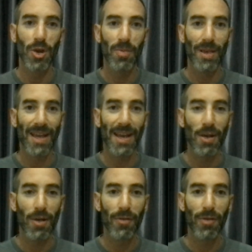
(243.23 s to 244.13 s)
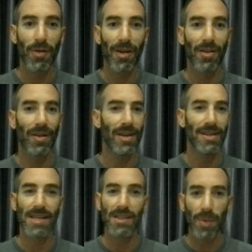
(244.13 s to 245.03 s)
your beginning of your year. It
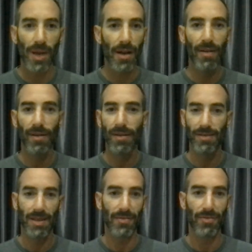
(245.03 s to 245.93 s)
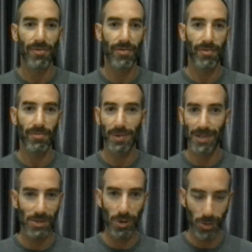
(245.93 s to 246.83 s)
doesn't matter if
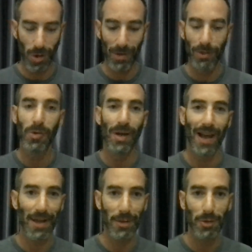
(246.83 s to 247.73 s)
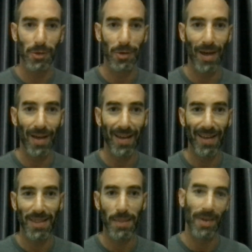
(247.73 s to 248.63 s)
it's not going to align to
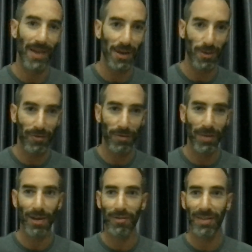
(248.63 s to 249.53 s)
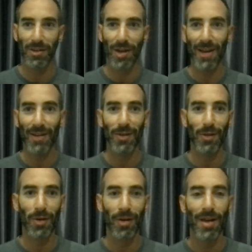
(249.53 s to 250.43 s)
the beginning of the year of the dragon
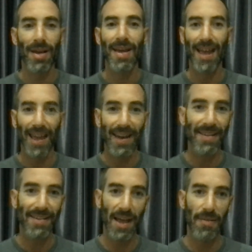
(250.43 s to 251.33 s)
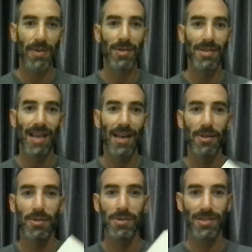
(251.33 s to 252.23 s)
or any time that you
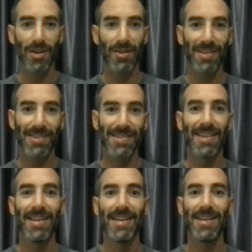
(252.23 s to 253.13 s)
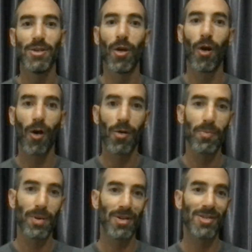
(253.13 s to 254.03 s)
decided to start this, it's your
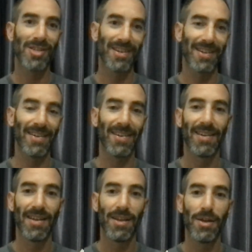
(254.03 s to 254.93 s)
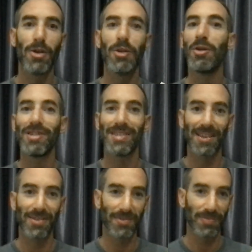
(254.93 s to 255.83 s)
own personal New Year's
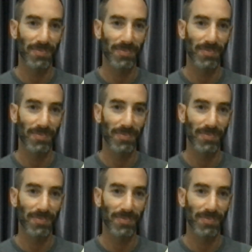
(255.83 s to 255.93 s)
Eve.